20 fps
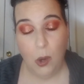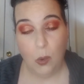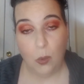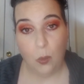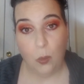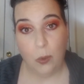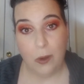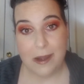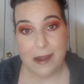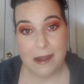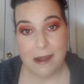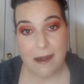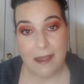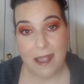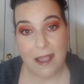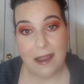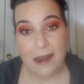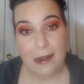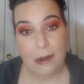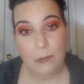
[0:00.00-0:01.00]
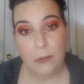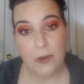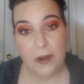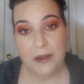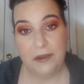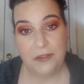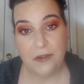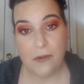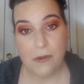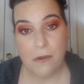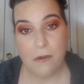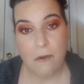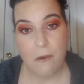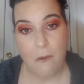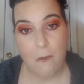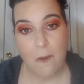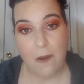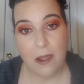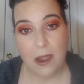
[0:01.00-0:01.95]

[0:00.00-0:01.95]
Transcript: when I would do